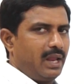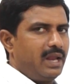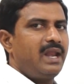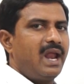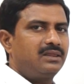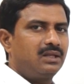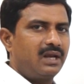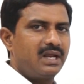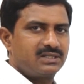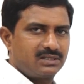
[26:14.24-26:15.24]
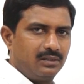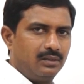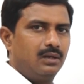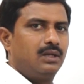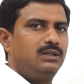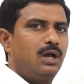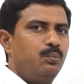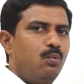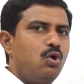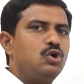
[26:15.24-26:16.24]
In earth crust, the
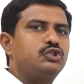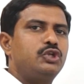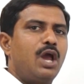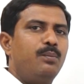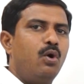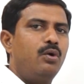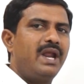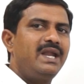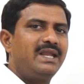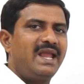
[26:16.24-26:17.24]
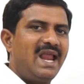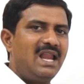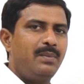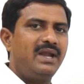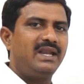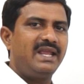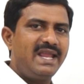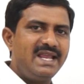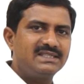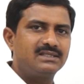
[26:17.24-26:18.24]
most abundant element
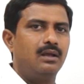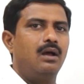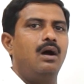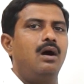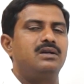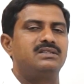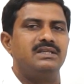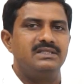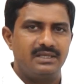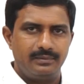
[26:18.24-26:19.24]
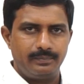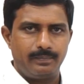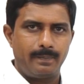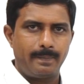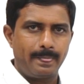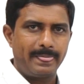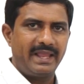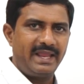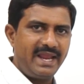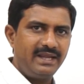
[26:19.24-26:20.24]
is oxygen.
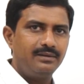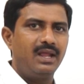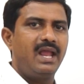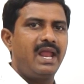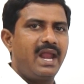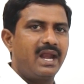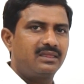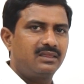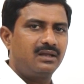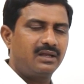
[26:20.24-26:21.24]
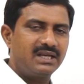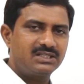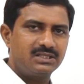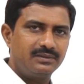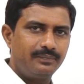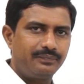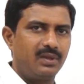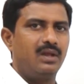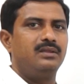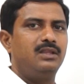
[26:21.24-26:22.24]
In earth crust,
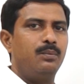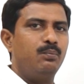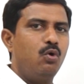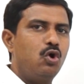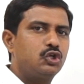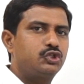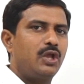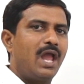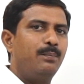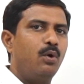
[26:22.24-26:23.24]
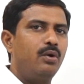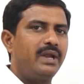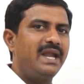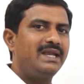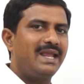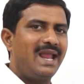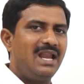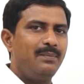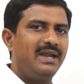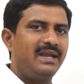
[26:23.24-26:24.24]
the most abundant
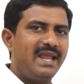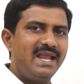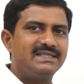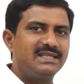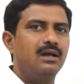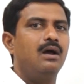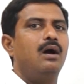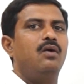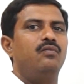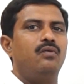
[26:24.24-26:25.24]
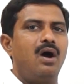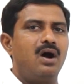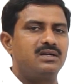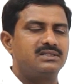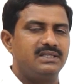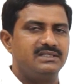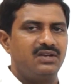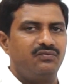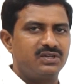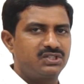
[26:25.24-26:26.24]
element is
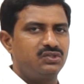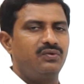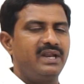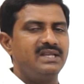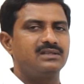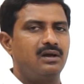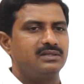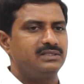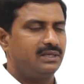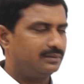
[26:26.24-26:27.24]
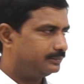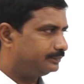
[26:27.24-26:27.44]
oxygen. First one is oxygen.